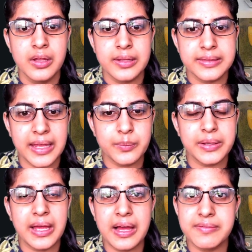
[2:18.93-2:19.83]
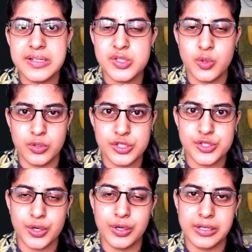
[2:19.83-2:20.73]
then we have our storage
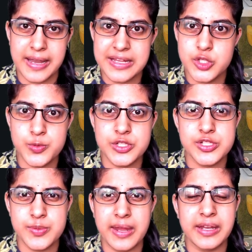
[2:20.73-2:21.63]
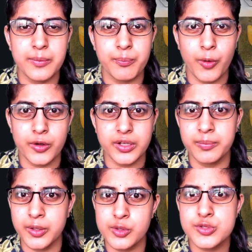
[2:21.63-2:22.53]
or ledge which is very important
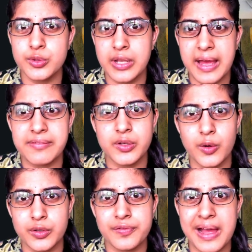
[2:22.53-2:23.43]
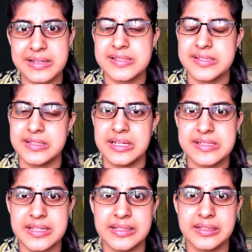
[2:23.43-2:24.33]
because you will have a lot of accessories
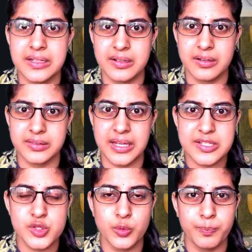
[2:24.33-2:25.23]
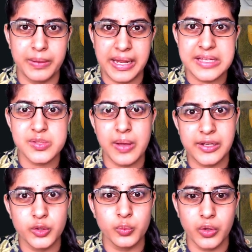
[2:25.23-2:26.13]
and uh, things to place while
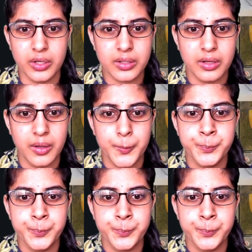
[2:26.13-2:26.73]
you work